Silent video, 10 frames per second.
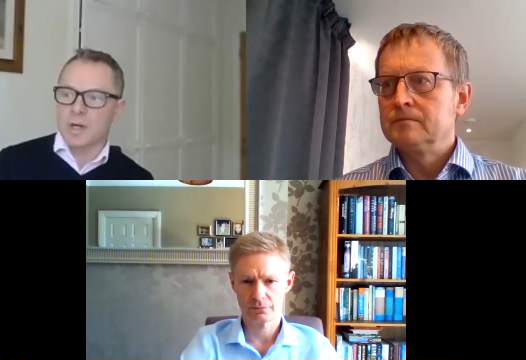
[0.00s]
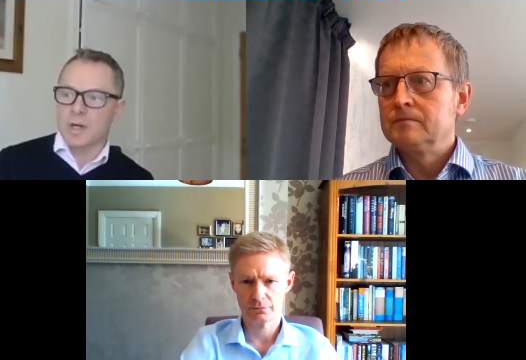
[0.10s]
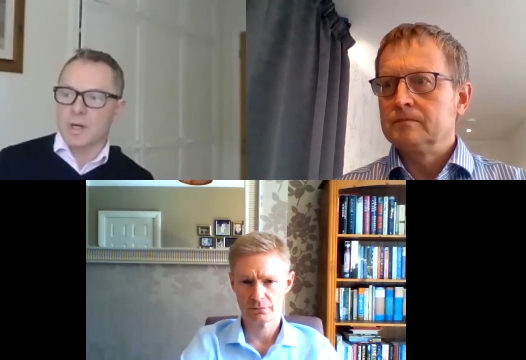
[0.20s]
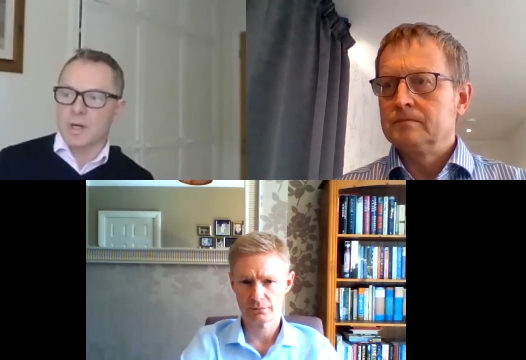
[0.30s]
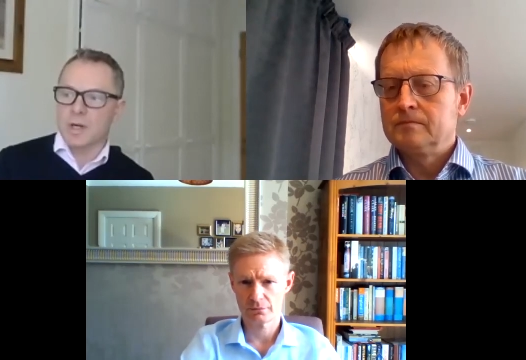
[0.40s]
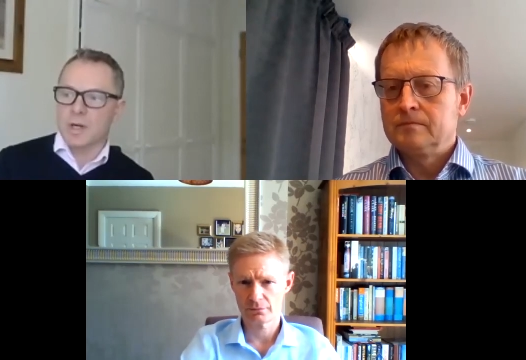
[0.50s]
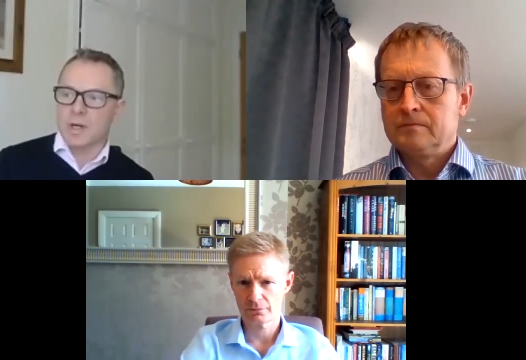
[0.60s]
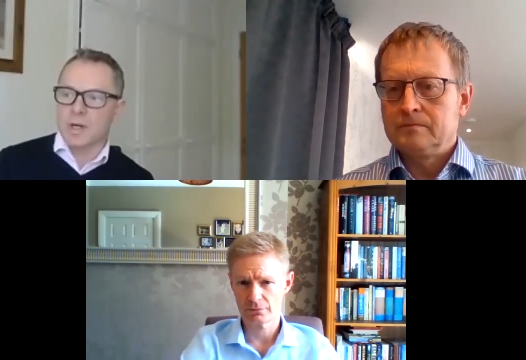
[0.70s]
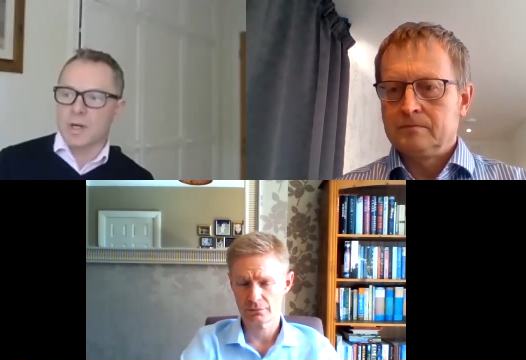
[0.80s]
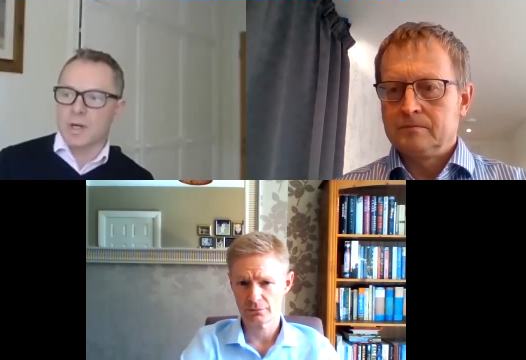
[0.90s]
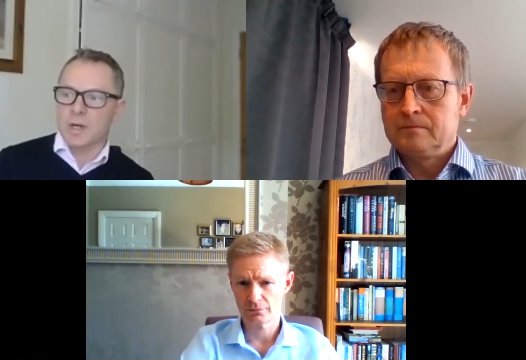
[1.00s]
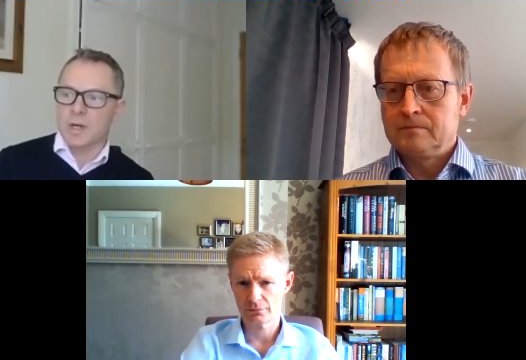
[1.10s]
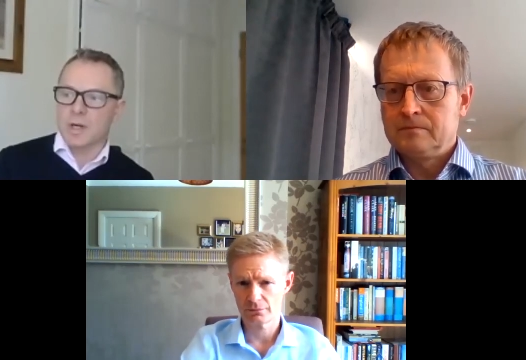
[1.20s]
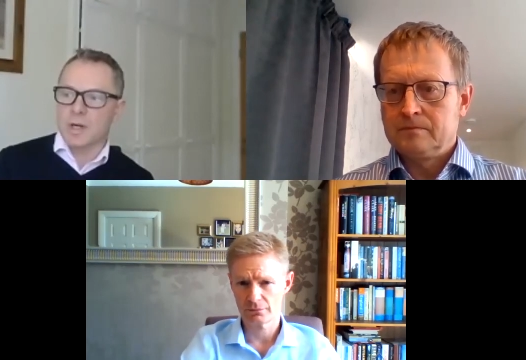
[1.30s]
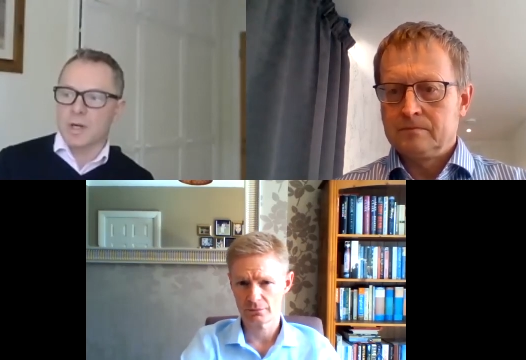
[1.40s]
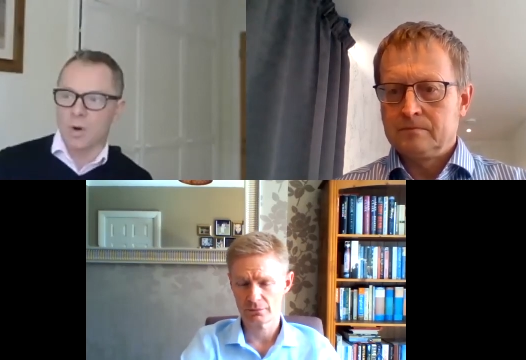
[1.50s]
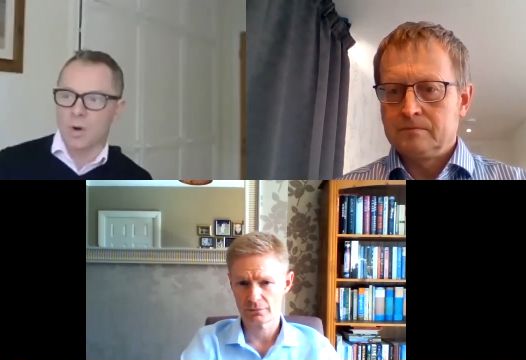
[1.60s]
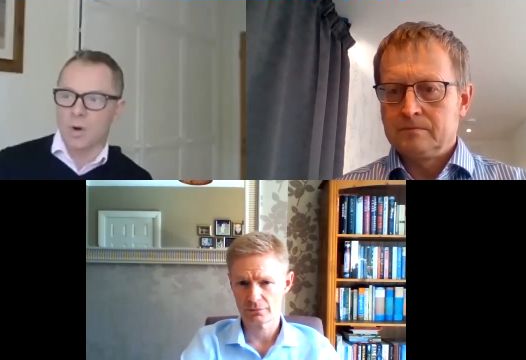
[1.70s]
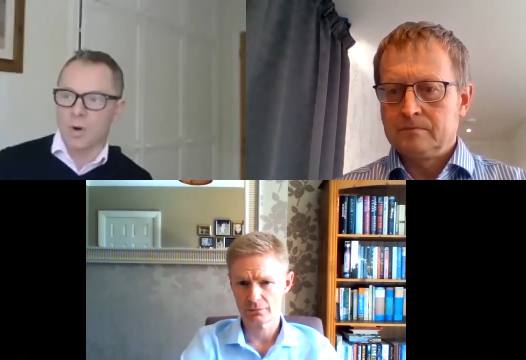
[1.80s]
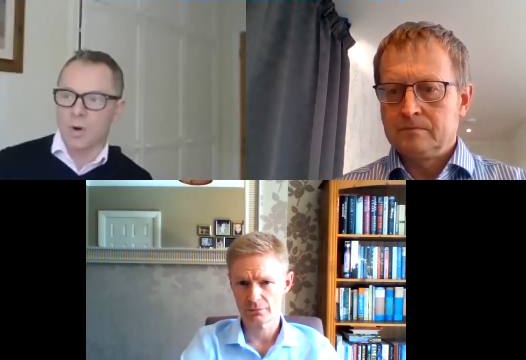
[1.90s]
Speaker 1: workstation assessments
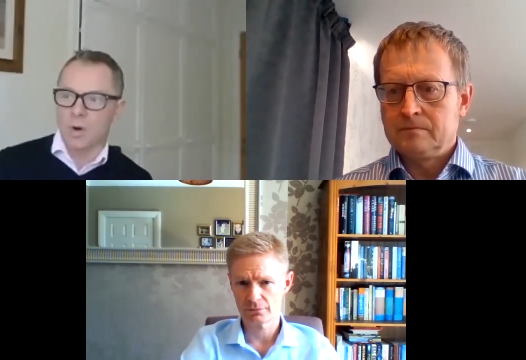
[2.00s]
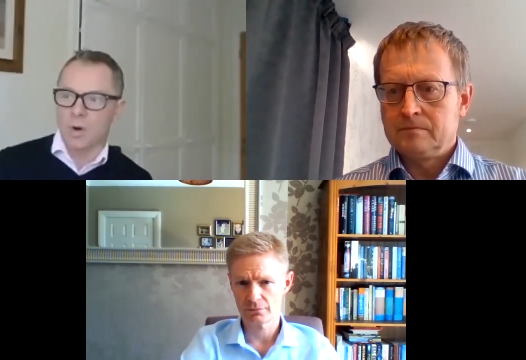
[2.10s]
for